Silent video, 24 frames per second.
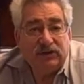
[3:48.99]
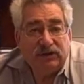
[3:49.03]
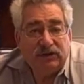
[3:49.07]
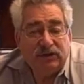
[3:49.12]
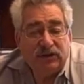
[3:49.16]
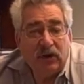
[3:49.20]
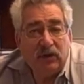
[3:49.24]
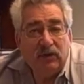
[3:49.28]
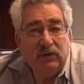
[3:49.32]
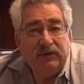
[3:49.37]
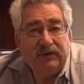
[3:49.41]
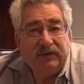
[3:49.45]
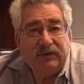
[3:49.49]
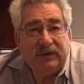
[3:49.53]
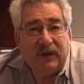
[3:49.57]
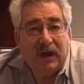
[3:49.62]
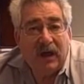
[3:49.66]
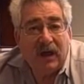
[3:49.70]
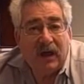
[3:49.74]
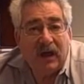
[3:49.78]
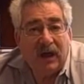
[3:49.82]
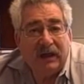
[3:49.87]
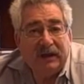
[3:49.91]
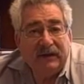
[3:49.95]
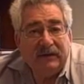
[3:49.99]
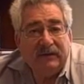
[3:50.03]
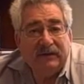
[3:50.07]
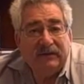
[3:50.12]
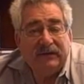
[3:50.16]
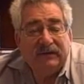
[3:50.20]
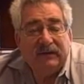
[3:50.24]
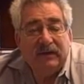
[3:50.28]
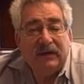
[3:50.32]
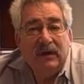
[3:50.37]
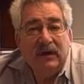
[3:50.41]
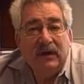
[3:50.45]
to show
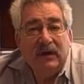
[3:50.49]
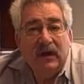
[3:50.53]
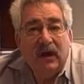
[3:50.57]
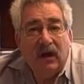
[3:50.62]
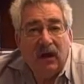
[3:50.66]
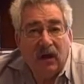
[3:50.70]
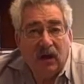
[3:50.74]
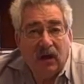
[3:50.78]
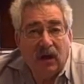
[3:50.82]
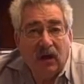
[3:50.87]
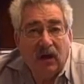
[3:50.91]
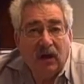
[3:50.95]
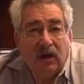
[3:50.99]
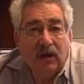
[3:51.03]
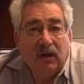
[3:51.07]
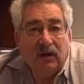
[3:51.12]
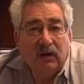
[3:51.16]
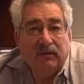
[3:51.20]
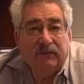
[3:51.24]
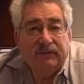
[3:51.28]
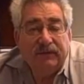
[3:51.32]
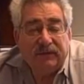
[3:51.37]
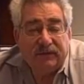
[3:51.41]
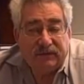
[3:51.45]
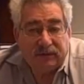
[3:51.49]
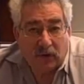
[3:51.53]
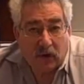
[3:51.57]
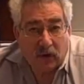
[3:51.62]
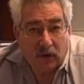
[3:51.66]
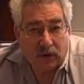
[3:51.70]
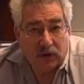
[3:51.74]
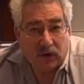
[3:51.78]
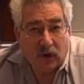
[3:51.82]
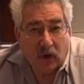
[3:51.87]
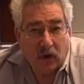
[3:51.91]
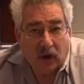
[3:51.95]
signs of
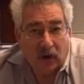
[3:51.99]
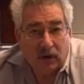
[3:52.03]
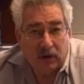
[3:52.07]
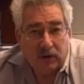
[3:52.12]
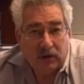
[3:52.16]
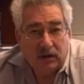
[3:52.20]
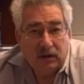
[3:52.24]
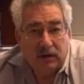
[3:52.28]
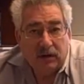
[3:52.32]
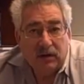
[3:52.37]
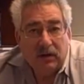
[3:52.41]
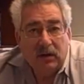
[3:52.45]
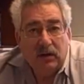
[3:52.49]
Stargardt,